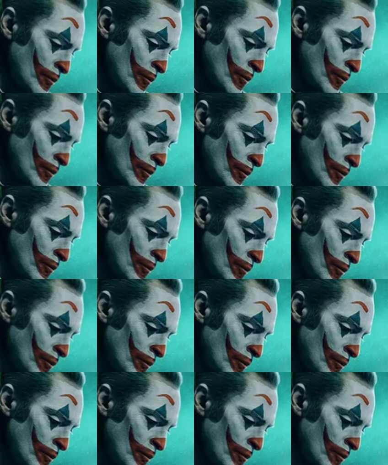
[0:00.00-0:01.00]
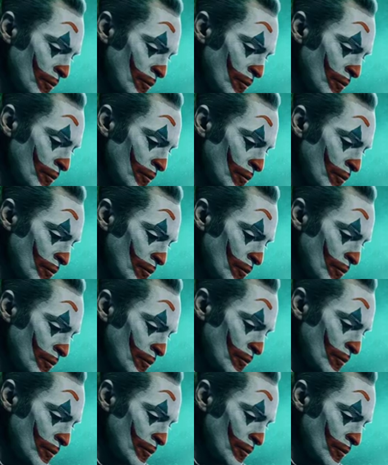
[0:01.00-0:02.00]

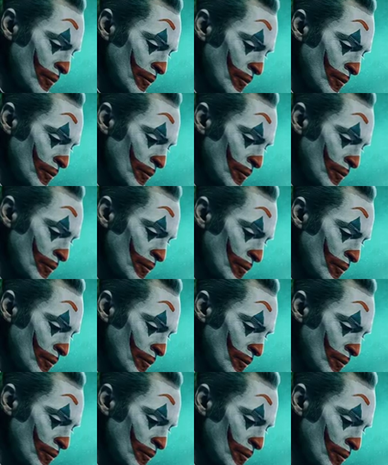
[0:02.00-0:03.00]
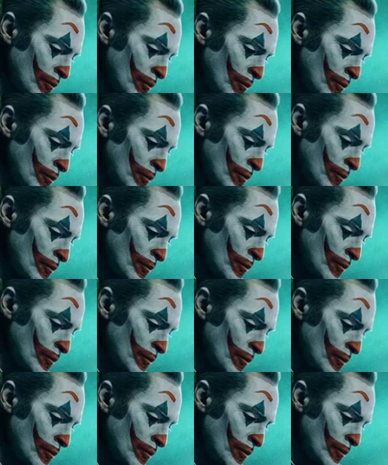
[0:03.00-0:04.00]

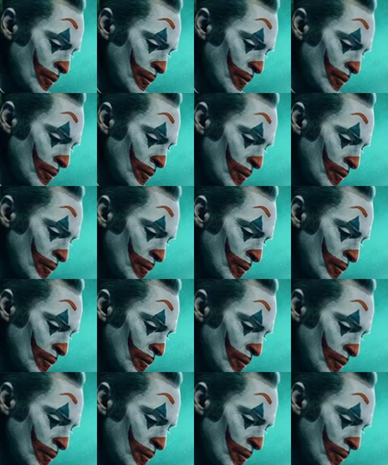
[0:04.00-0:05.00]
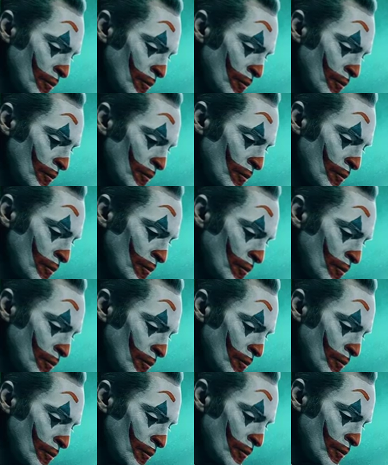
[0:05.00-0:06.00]

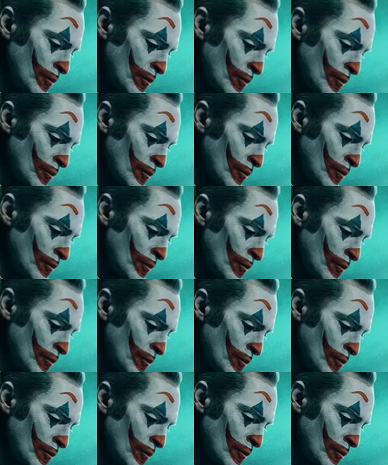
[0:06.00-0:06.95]
The person shown says nothing.